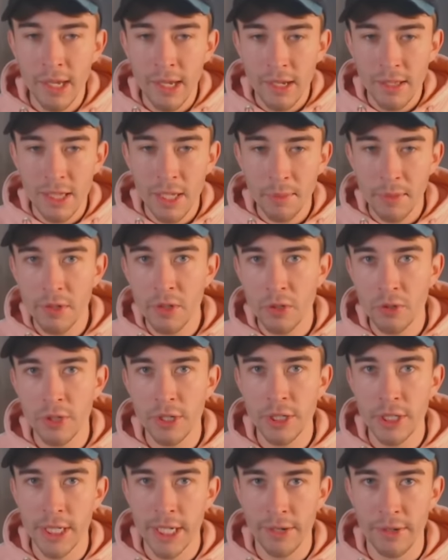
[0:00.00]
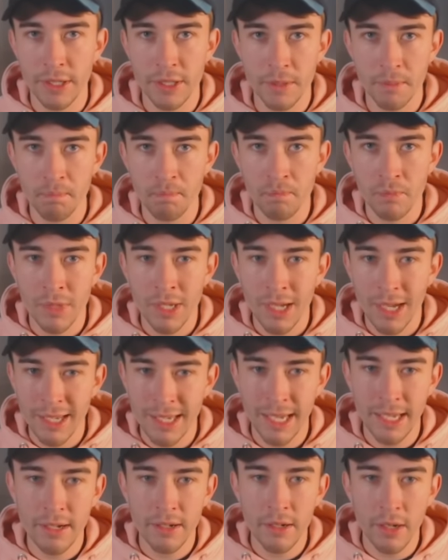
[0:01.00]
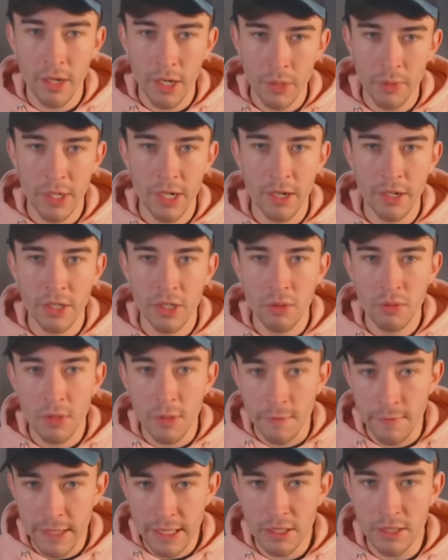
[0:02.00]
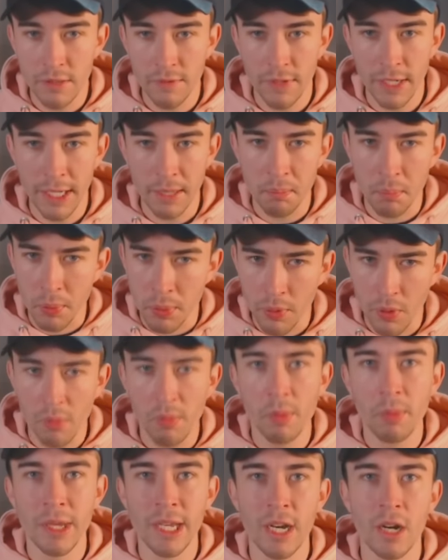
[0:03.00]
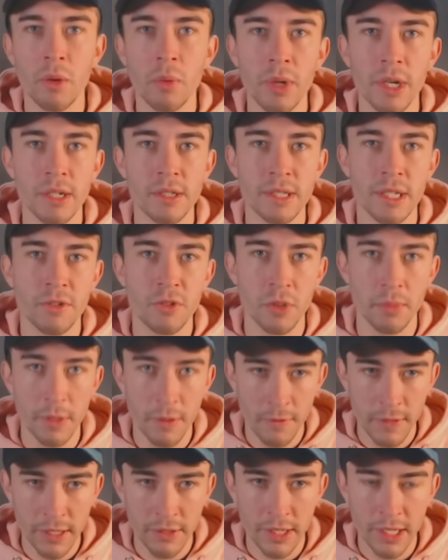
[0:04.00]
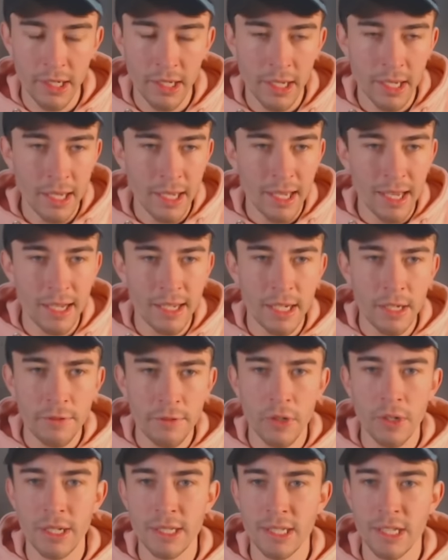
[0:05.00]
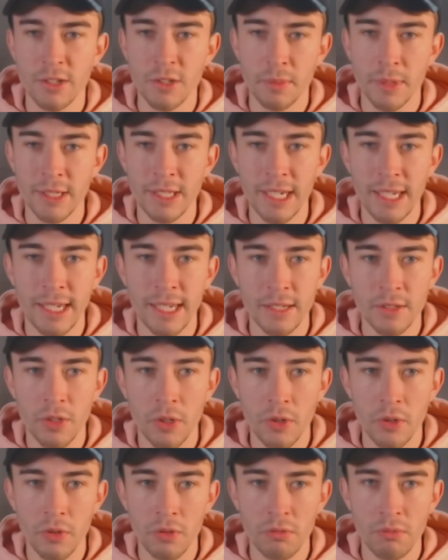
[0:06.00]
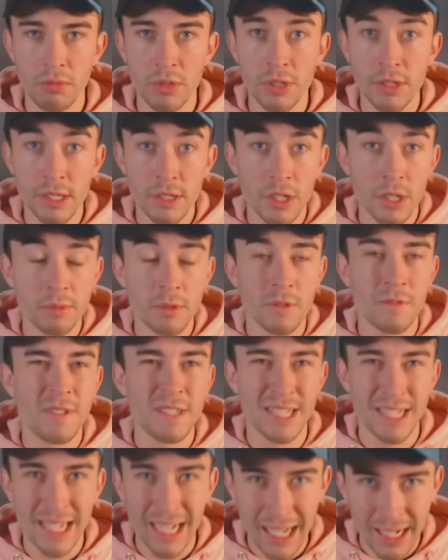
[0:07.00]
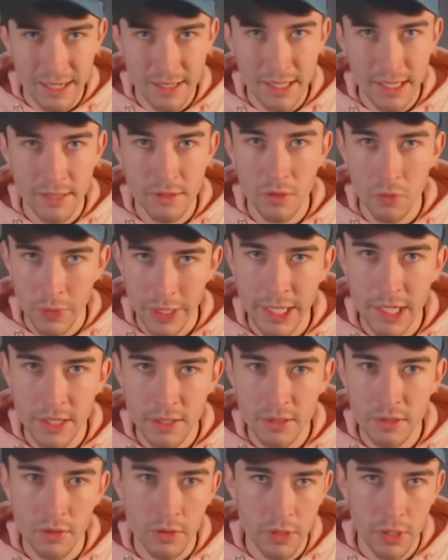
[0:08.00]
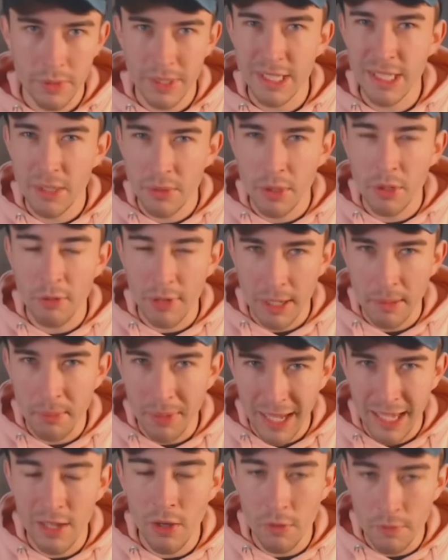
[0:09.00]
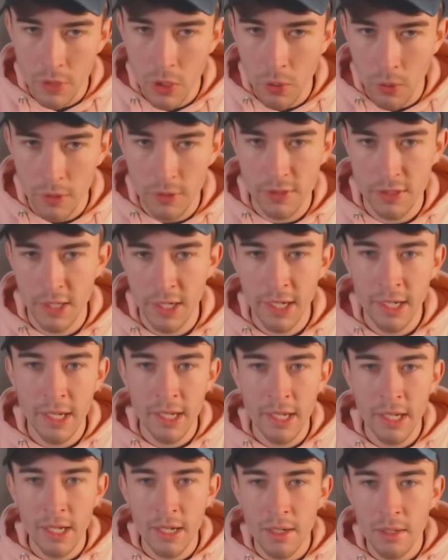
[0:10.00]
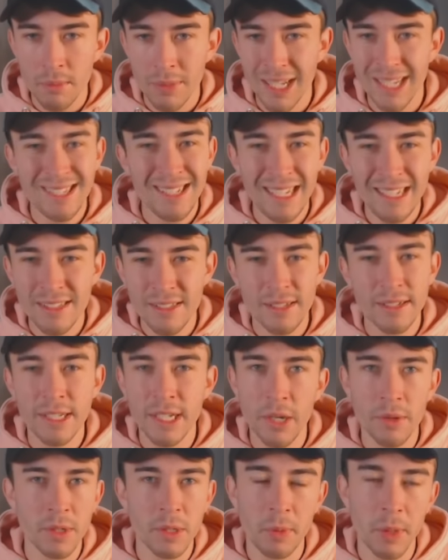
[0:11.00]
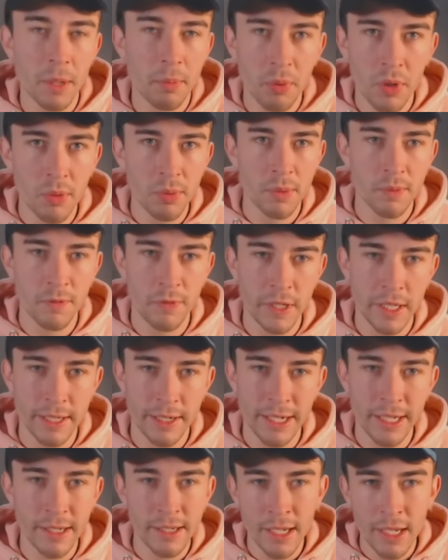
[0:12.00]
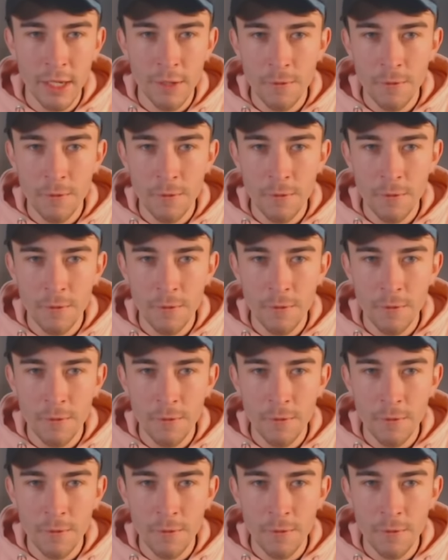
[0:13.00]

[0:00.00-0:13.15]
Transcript: Then we've got Christian Eriksen. Again, I would argue defensively probably our worst central midfielder. And then you've got Lisandro Martinez, who just in terms of physicality is the weakest, although he's still a great player of course. But that's instantly going to be a problem for United.